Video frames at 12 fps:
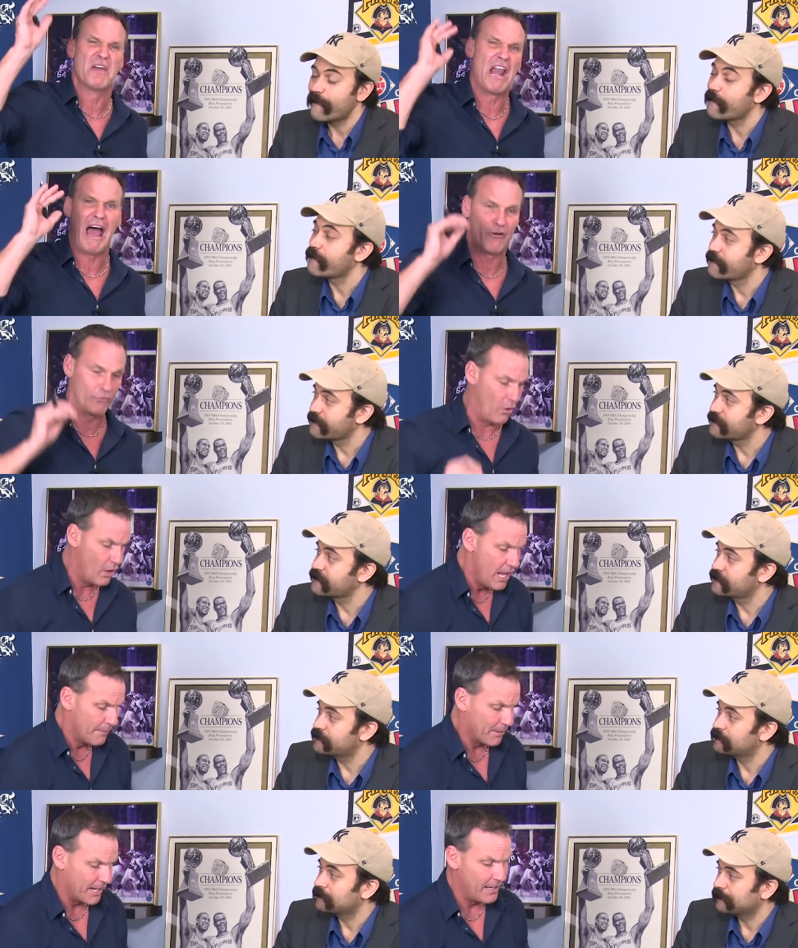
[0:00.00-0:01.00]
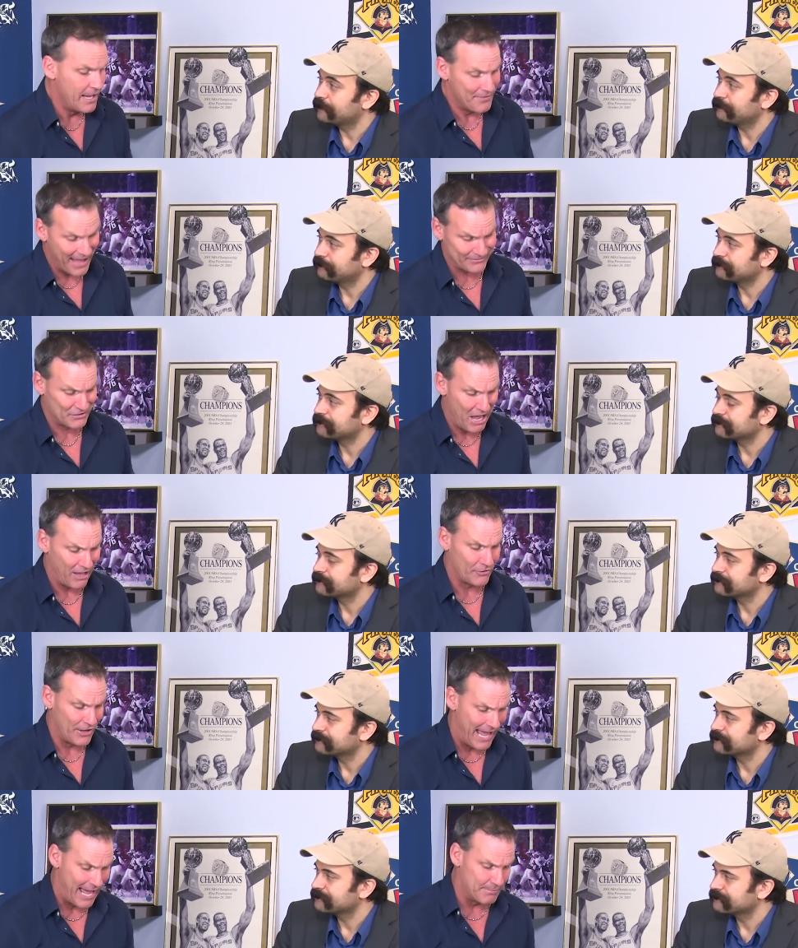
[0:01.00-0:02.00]
Speaker 1: milagro, but that's not
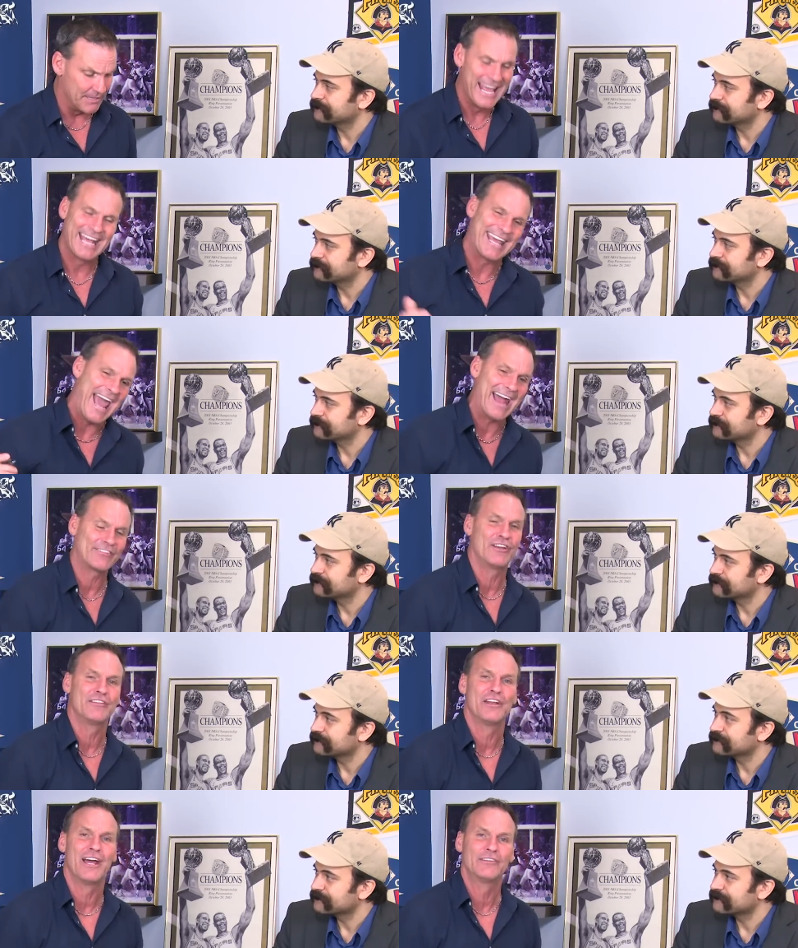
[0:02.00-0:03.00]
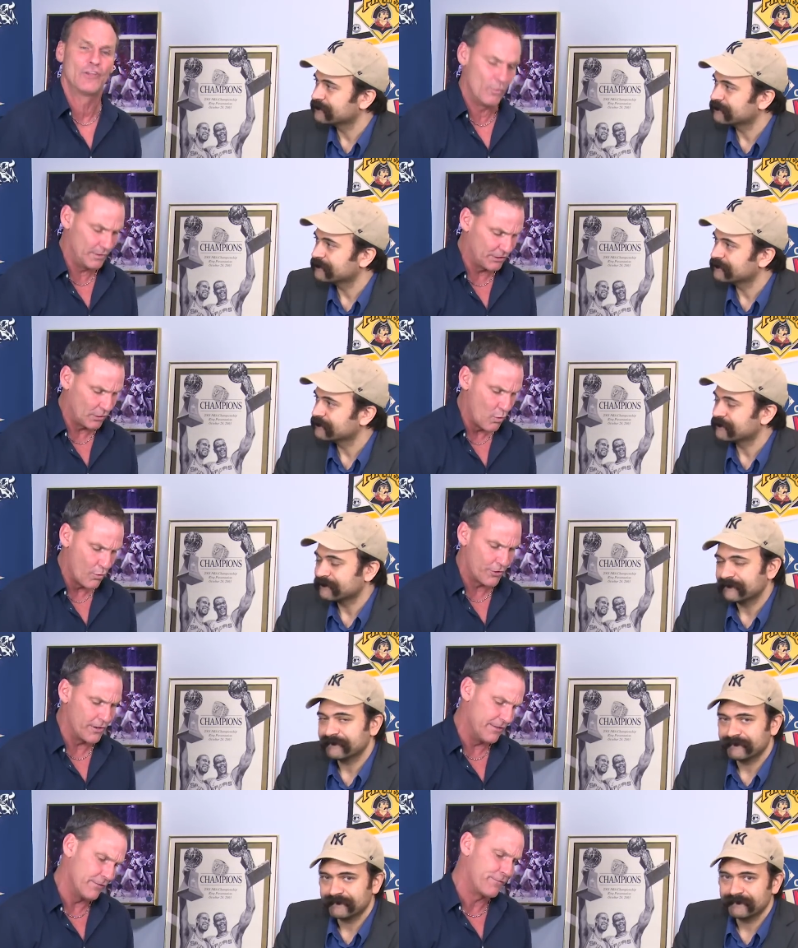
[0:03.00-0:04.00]
going to happen. Cash in tonight though with the
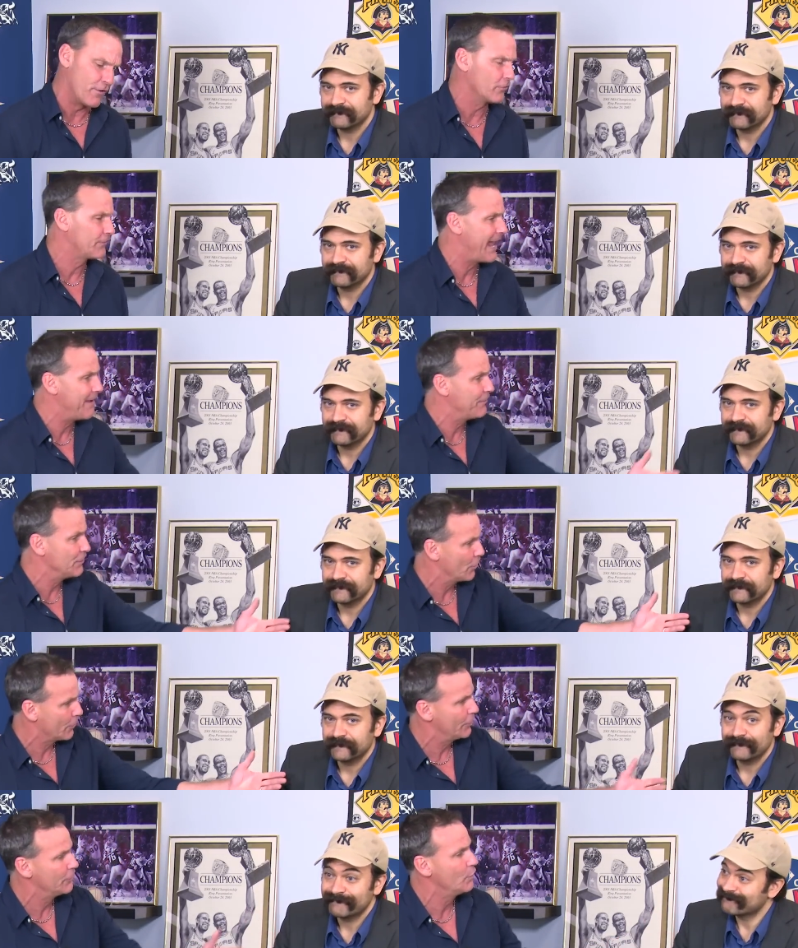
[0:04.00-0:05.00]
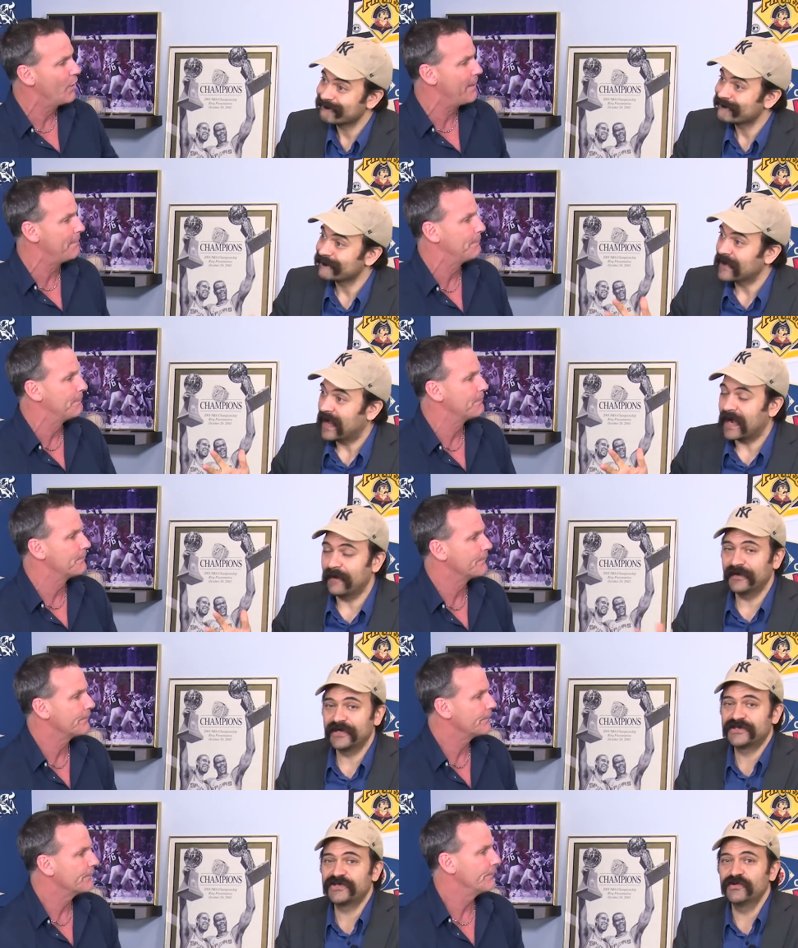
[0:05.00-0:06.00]
quarter and the first half, and you're going to do what? I'm
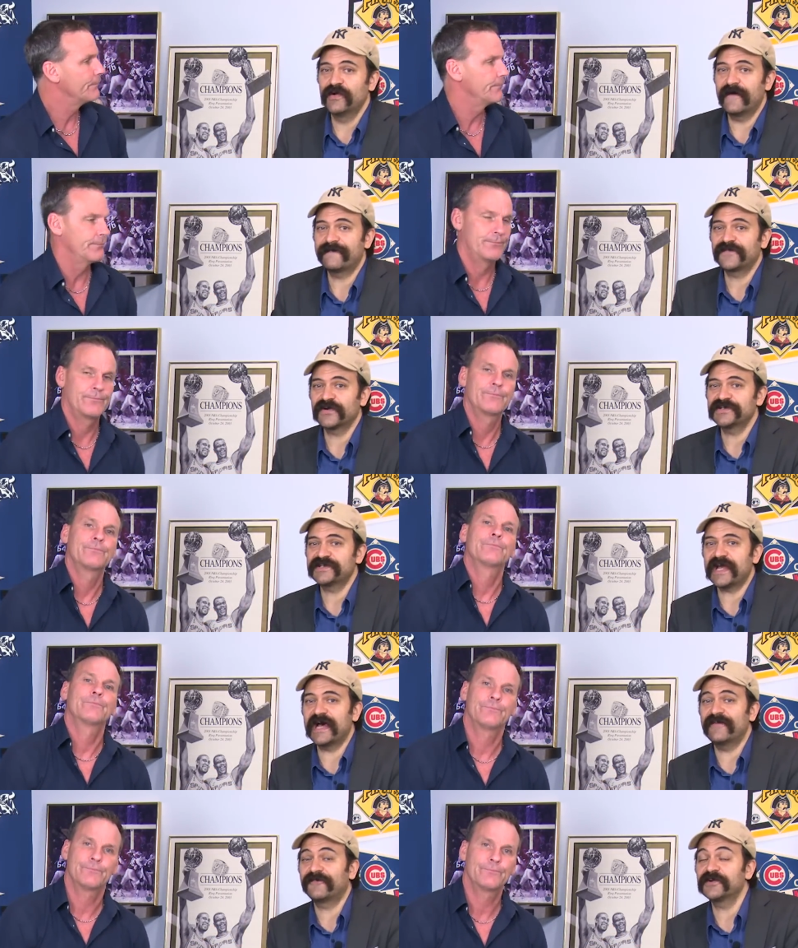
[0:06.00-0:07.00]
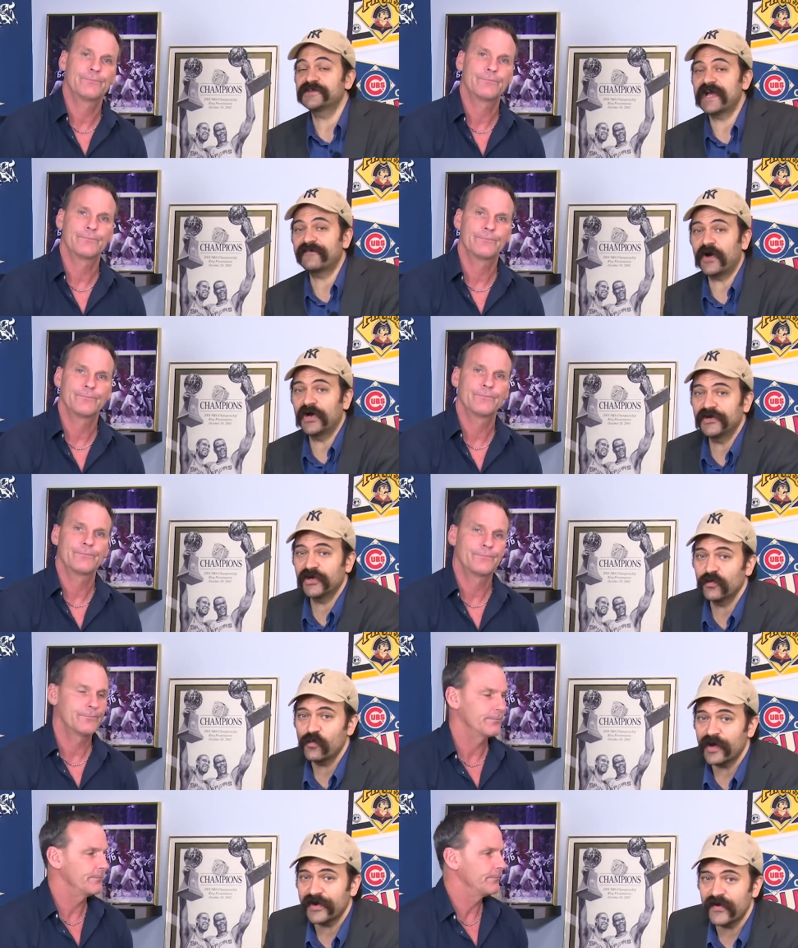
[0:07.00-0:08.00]
Speaker 2: going to do a first half under
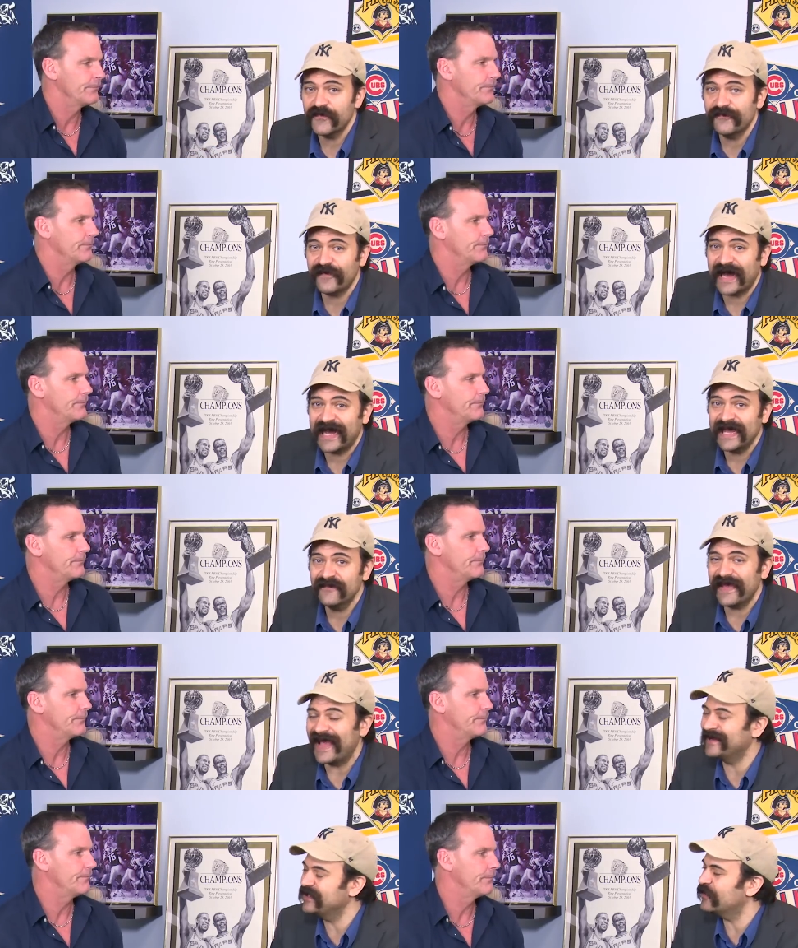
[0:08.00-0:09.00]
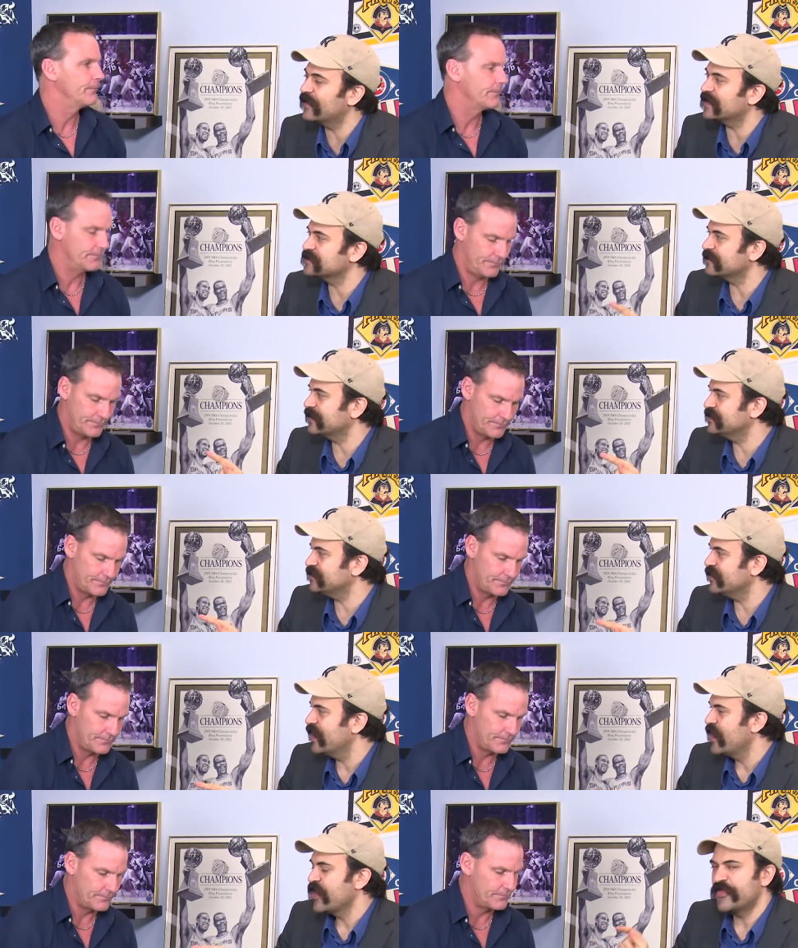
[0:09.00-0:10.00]
105, and you know what else I'm going to
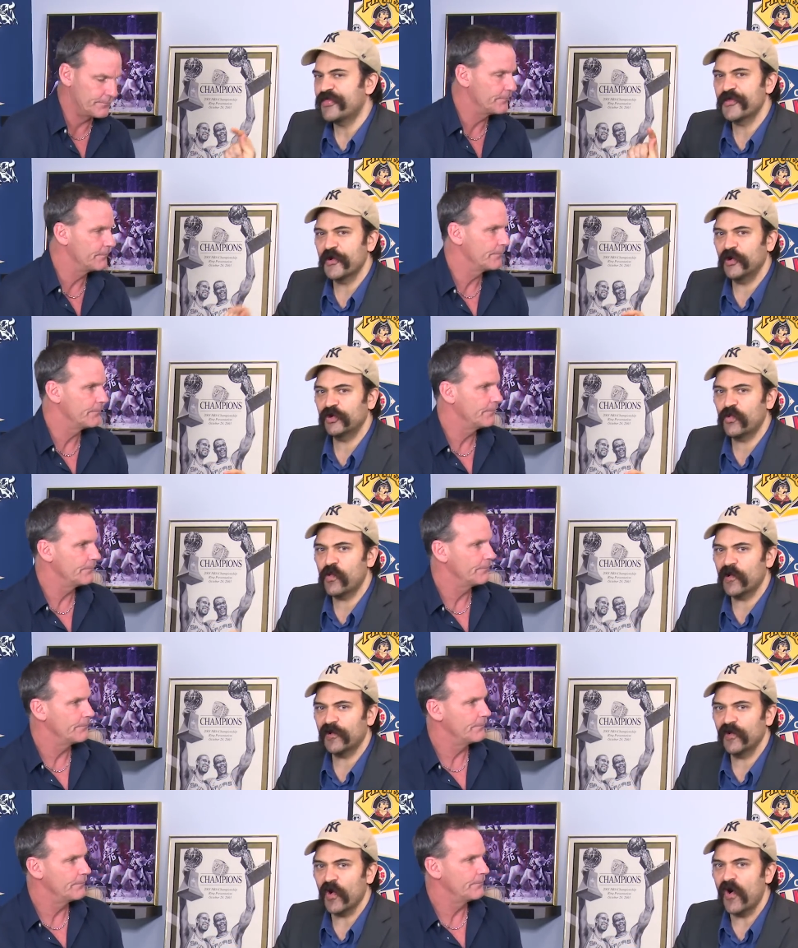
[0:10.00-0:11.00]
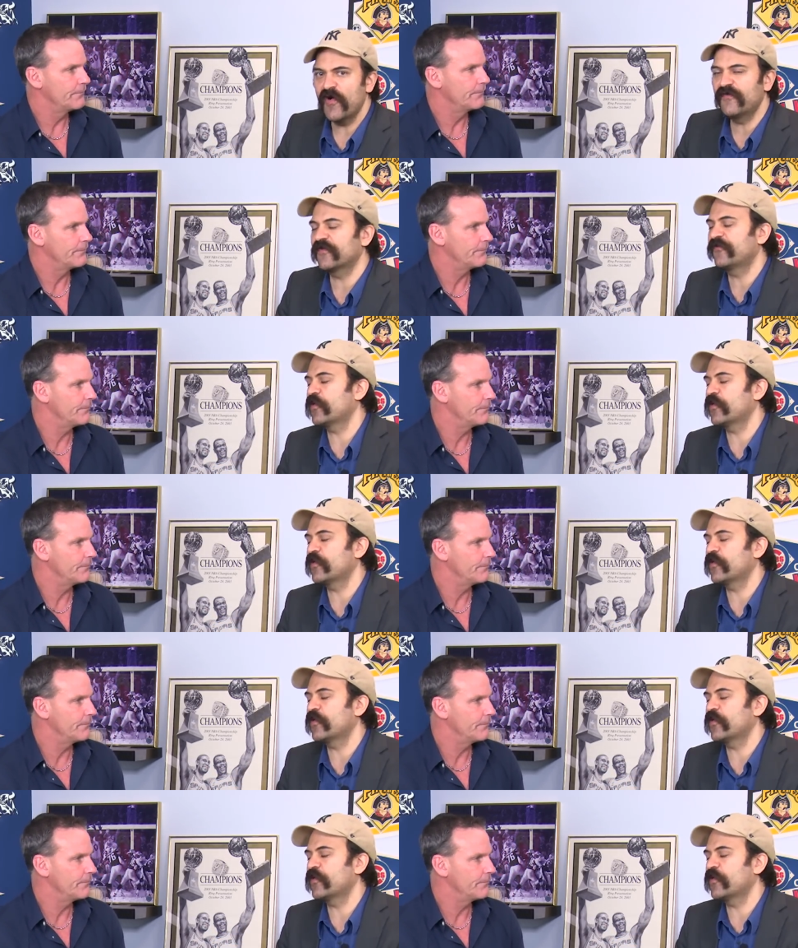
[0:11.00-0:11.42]
do? Third quarter over